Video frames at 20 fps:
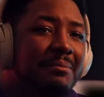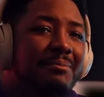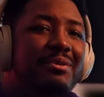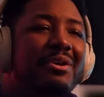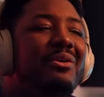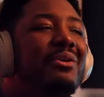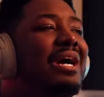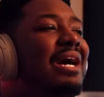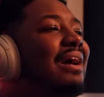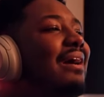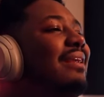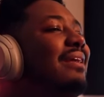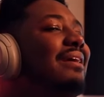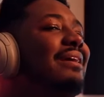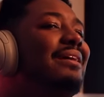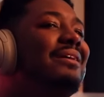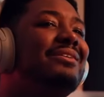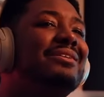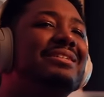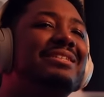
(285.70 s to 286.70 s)
Bro, how the
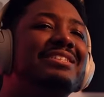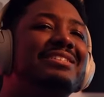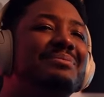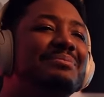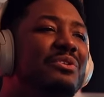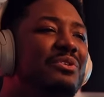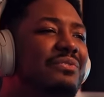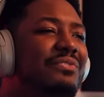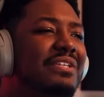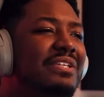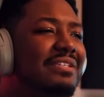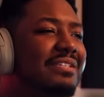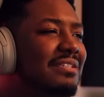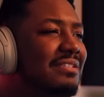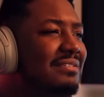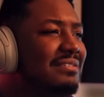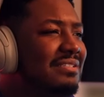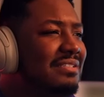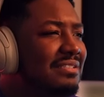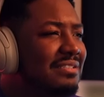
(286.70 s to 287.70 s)
hell did this
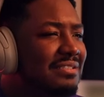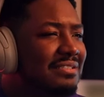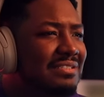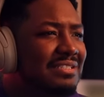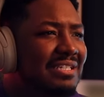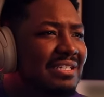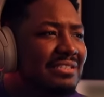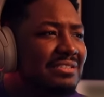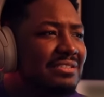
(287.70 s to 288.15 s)
movie get